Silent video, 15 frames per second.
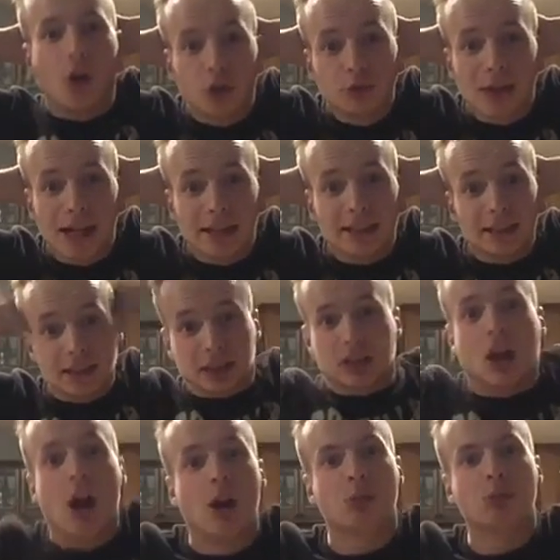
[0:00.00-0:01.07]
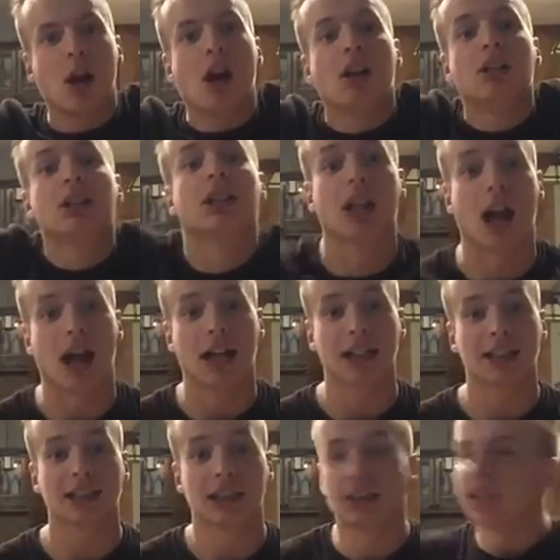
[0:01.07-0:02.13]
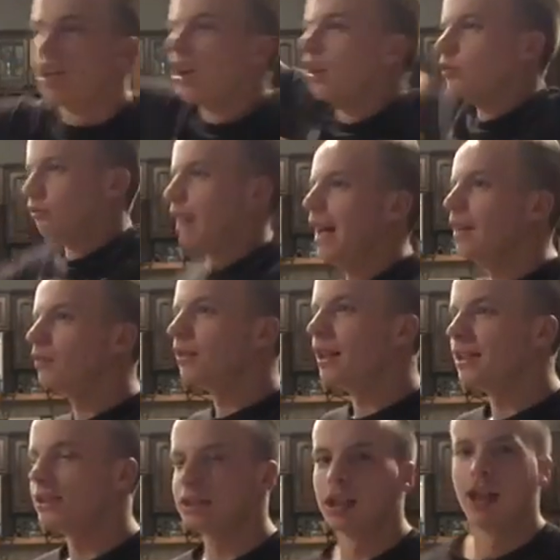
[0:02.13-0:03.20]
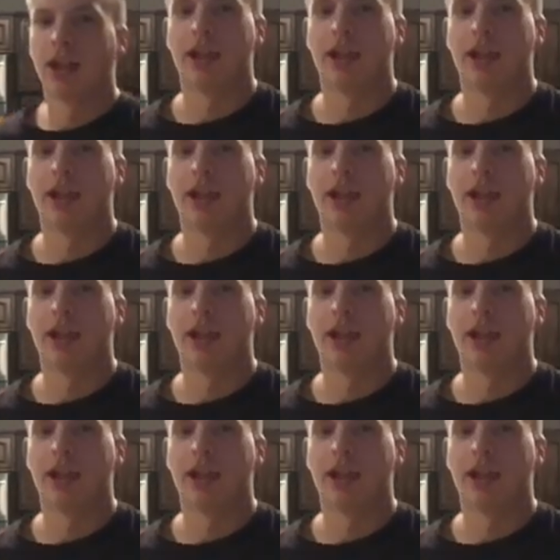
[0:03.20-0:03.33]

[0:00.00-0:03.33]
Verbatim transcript: already? Come on, guys. Where is